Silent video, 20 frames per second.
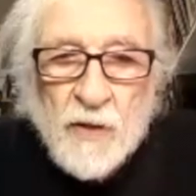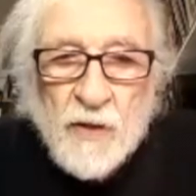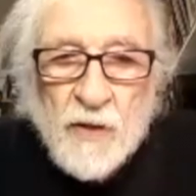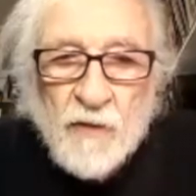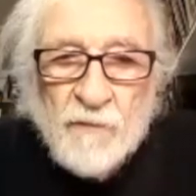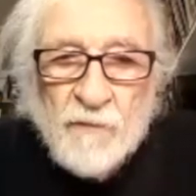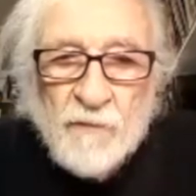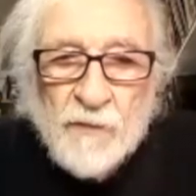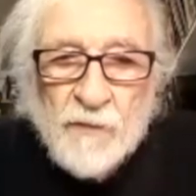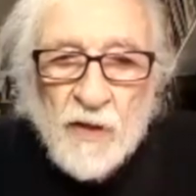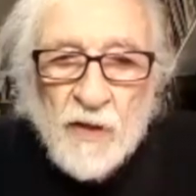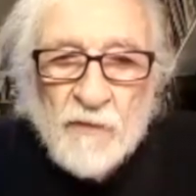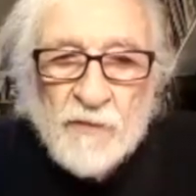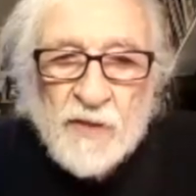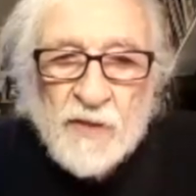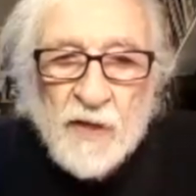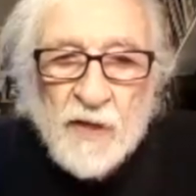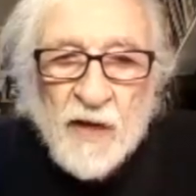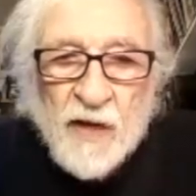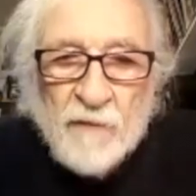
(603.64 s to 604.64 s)
feel every
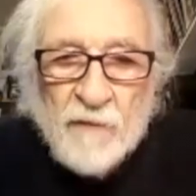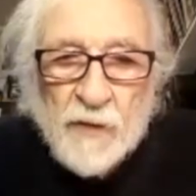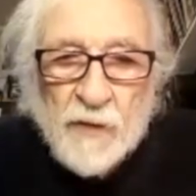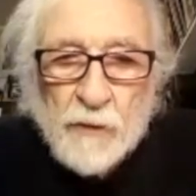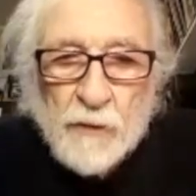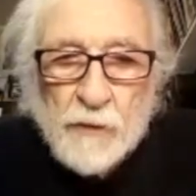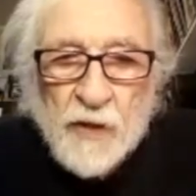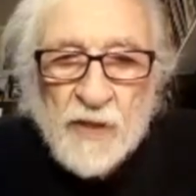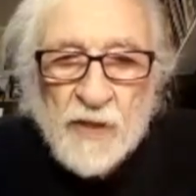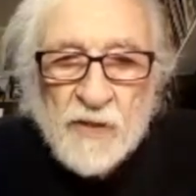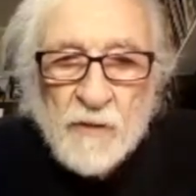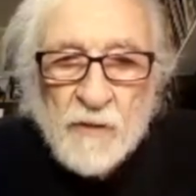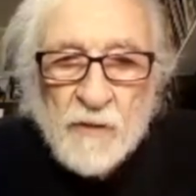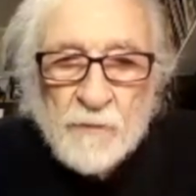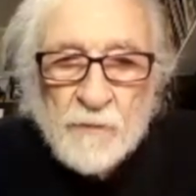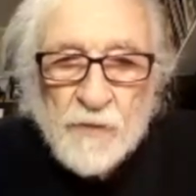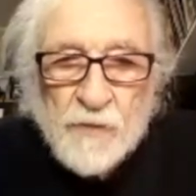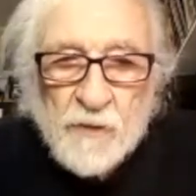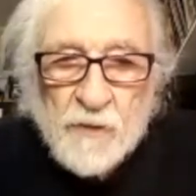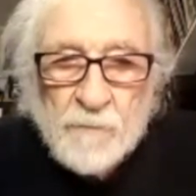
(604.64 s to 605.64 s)
day I have to create
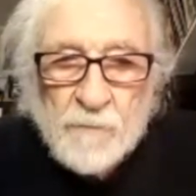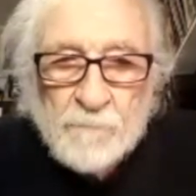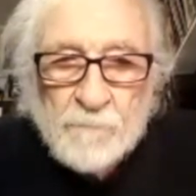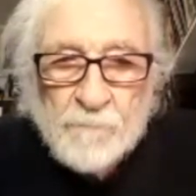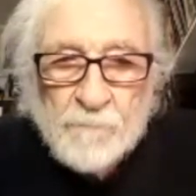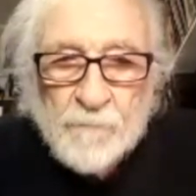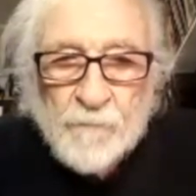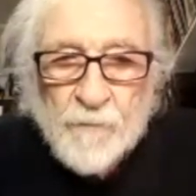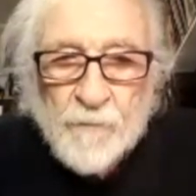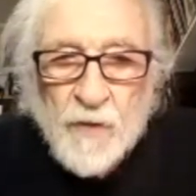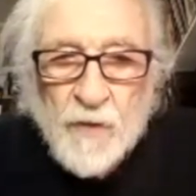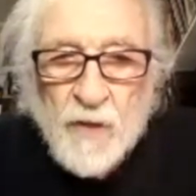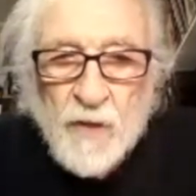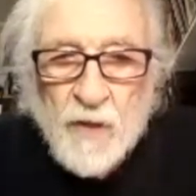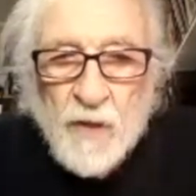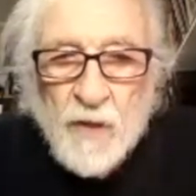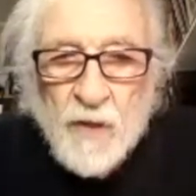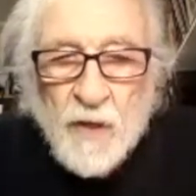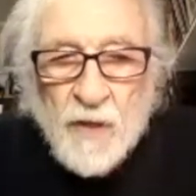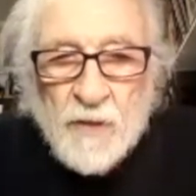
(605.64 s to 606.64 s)
something,
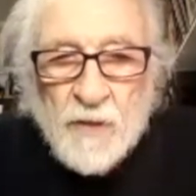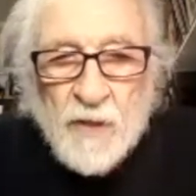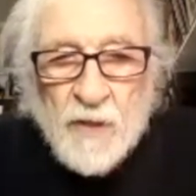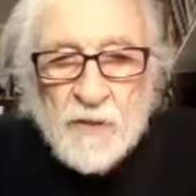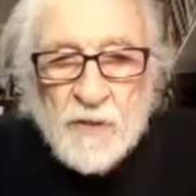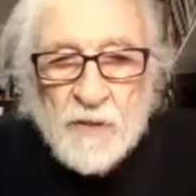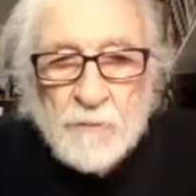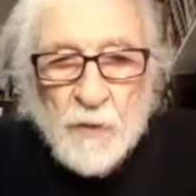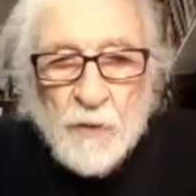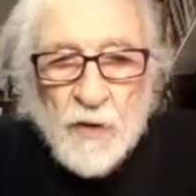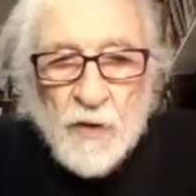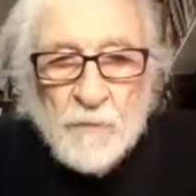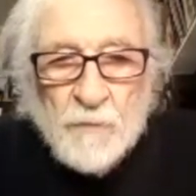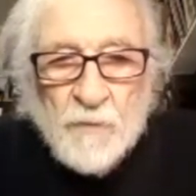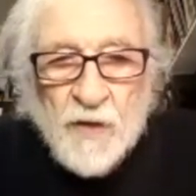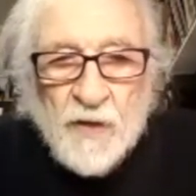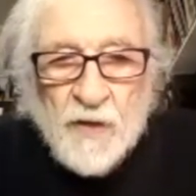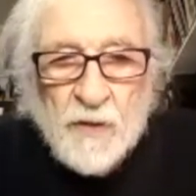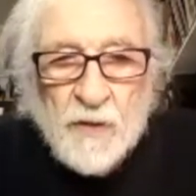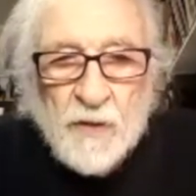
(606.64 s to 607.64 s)
and that's part of
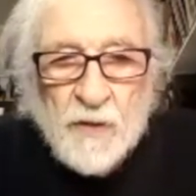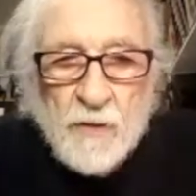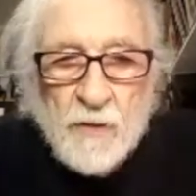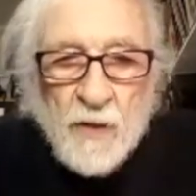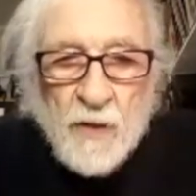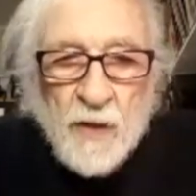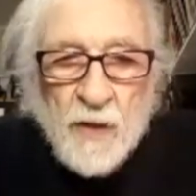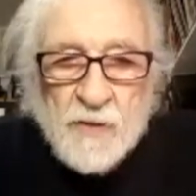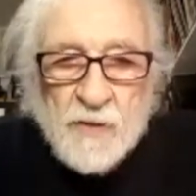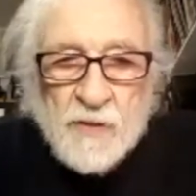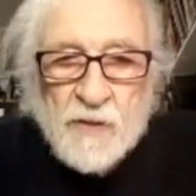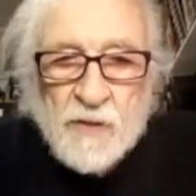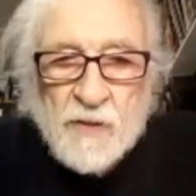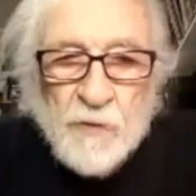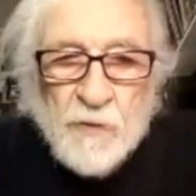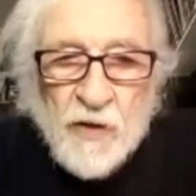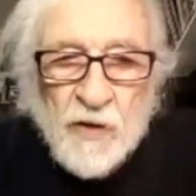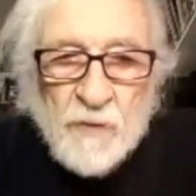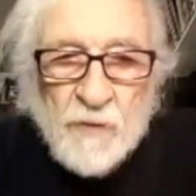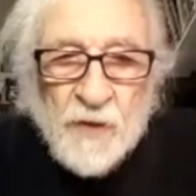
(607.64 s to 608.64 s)
my, I guess it's
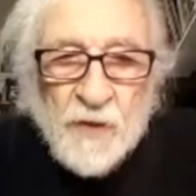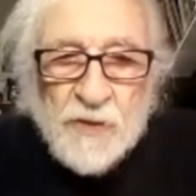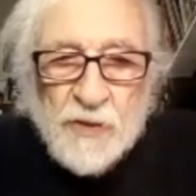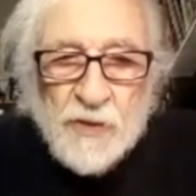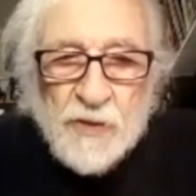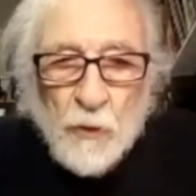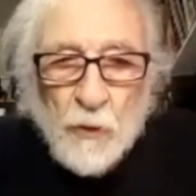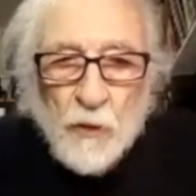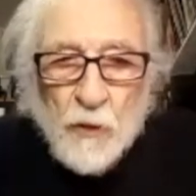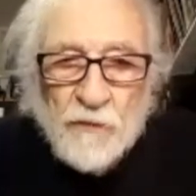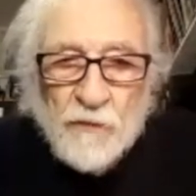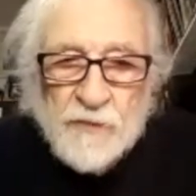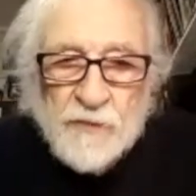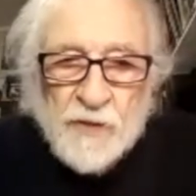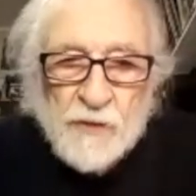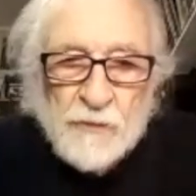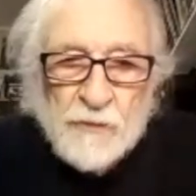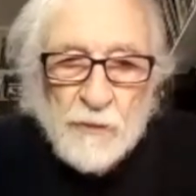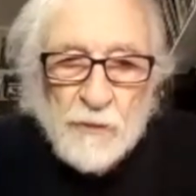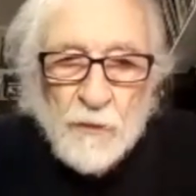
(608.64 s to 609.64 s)
part of my show off
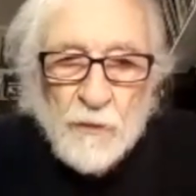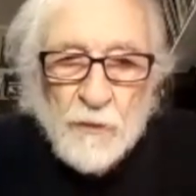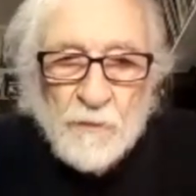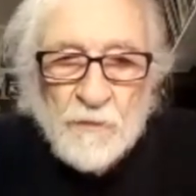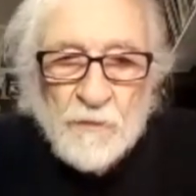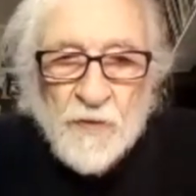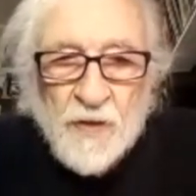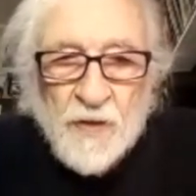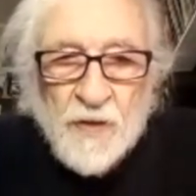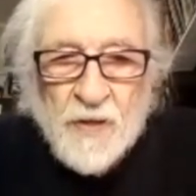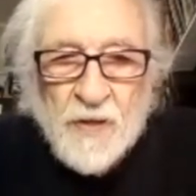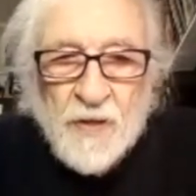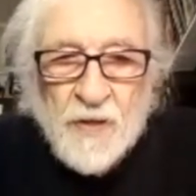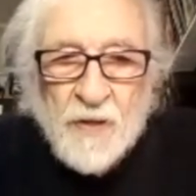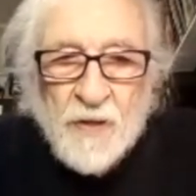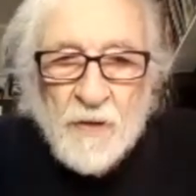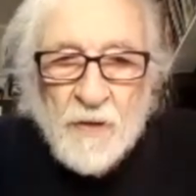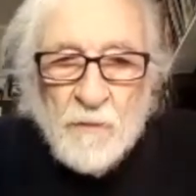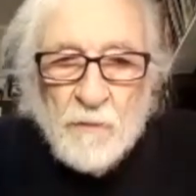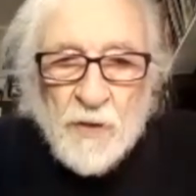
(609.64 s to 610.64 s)
syndrome.
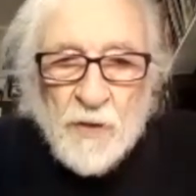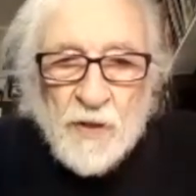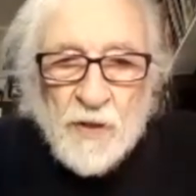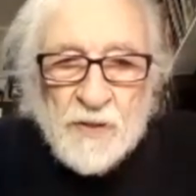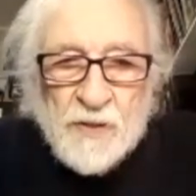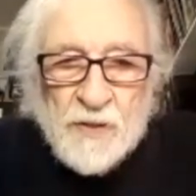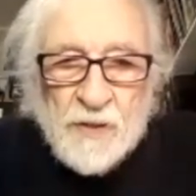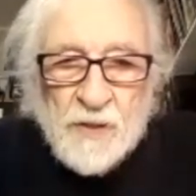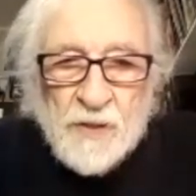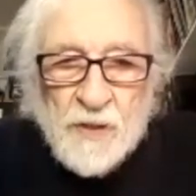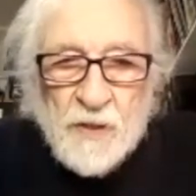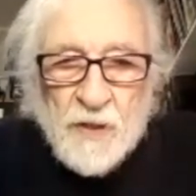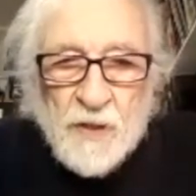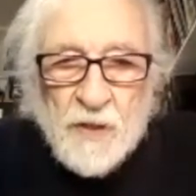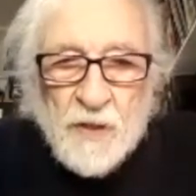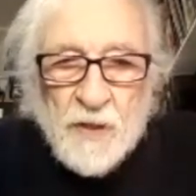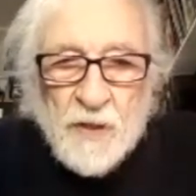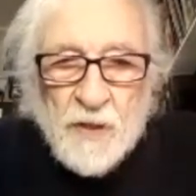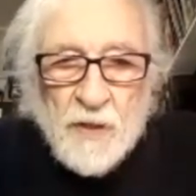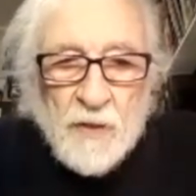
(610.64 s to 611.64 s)
But
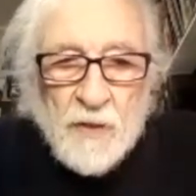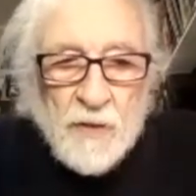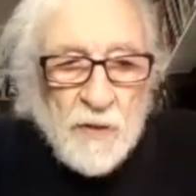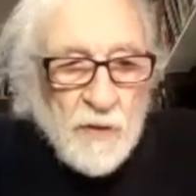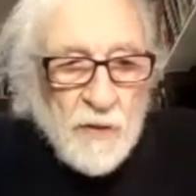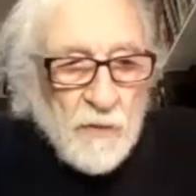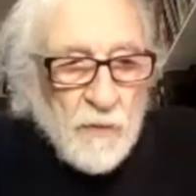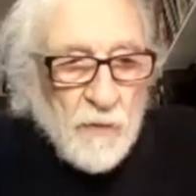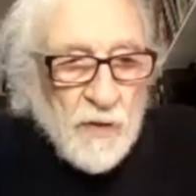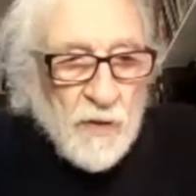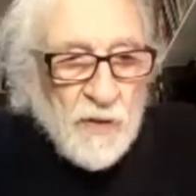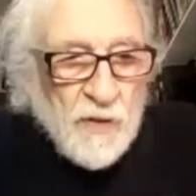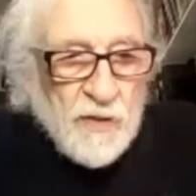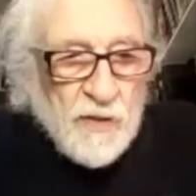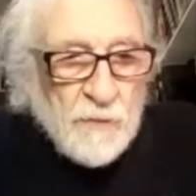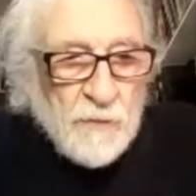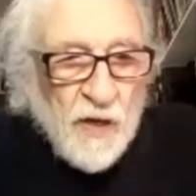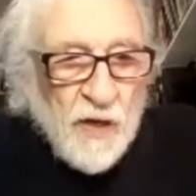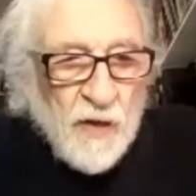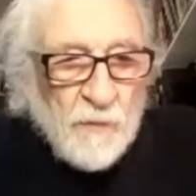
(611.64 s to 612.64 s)
what
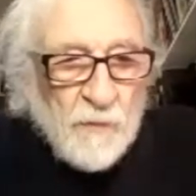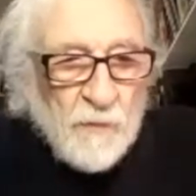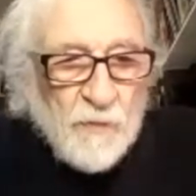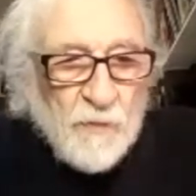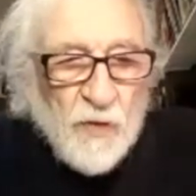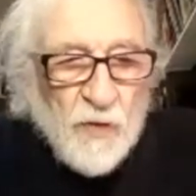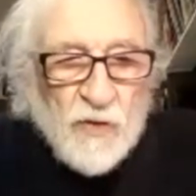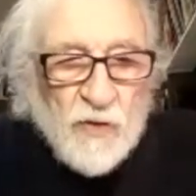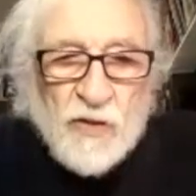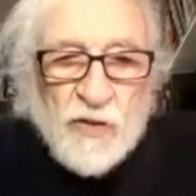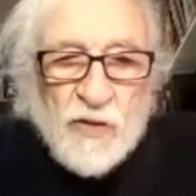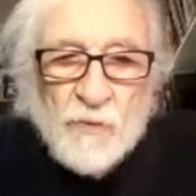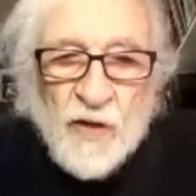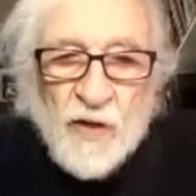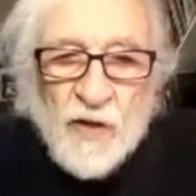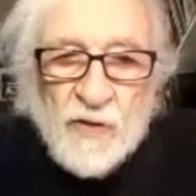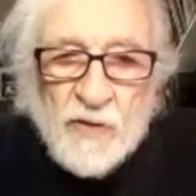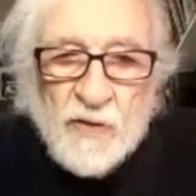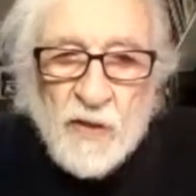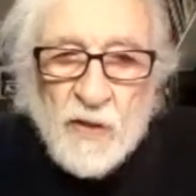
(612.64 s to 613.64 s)
inspired me most about
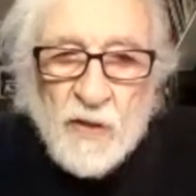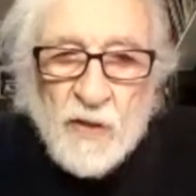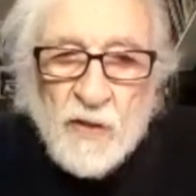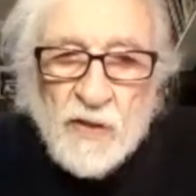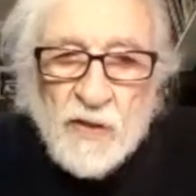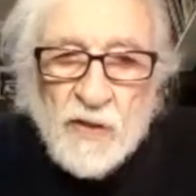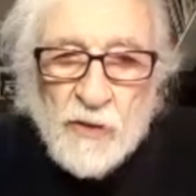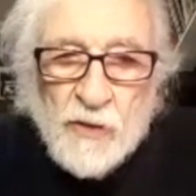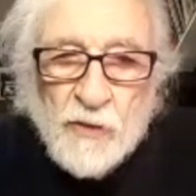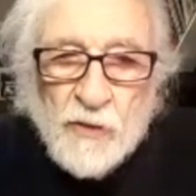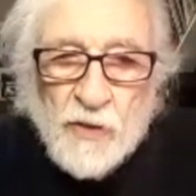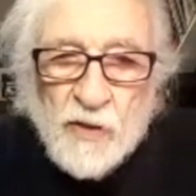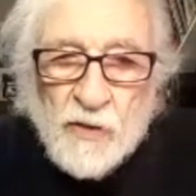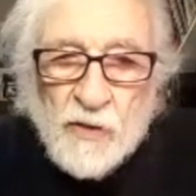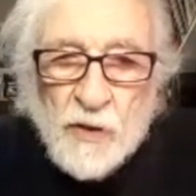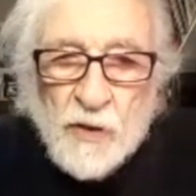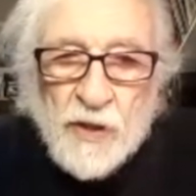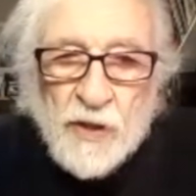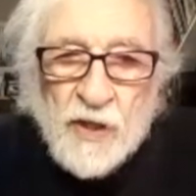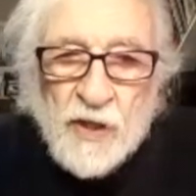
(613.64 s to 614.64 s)
shooting the
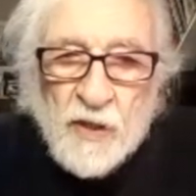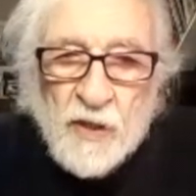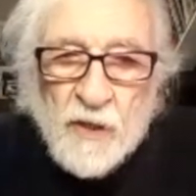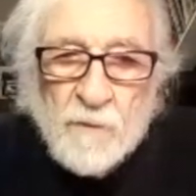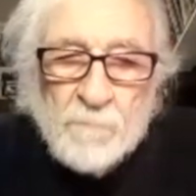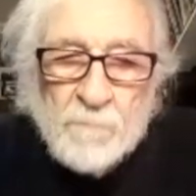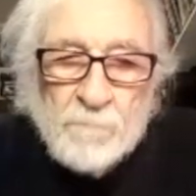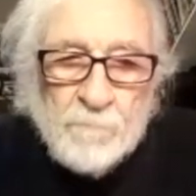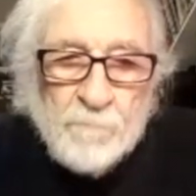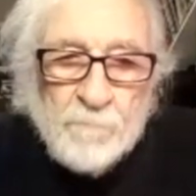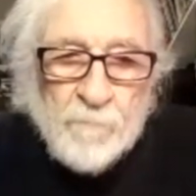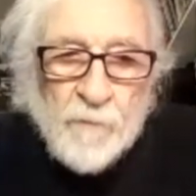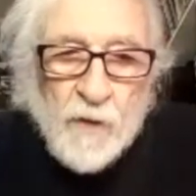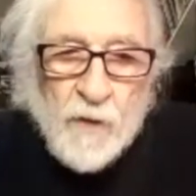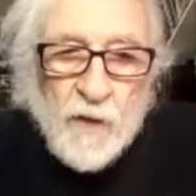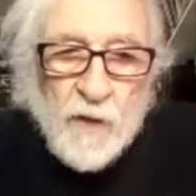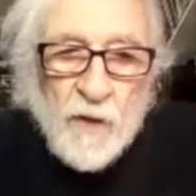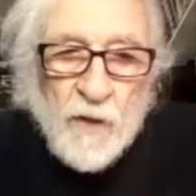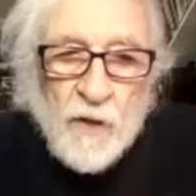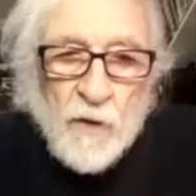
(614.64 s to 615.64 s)
theater
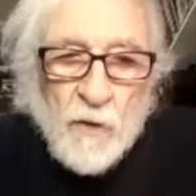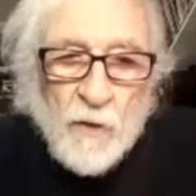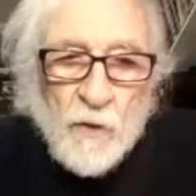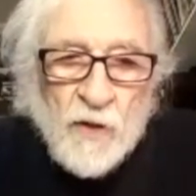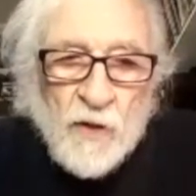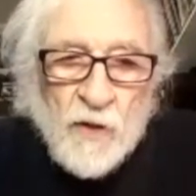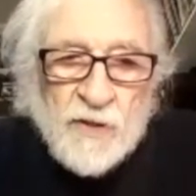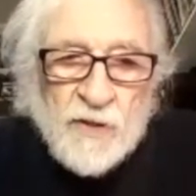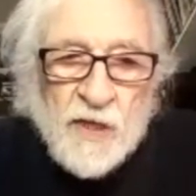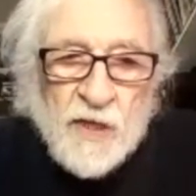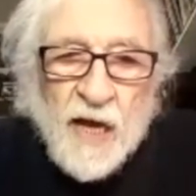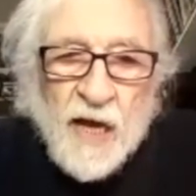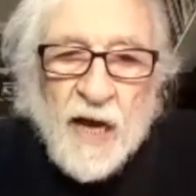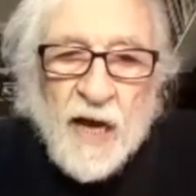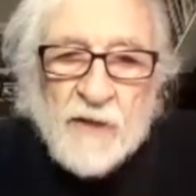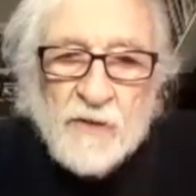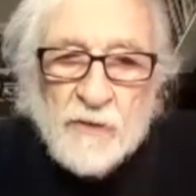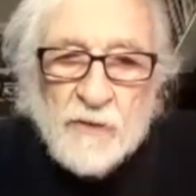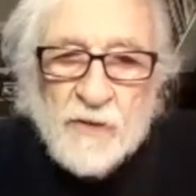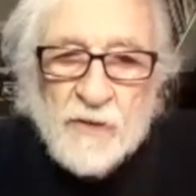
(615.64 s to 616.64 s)
was the
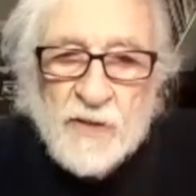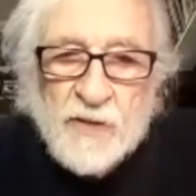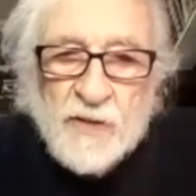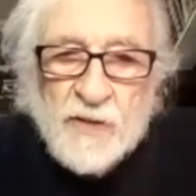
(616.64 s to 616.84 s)
actors.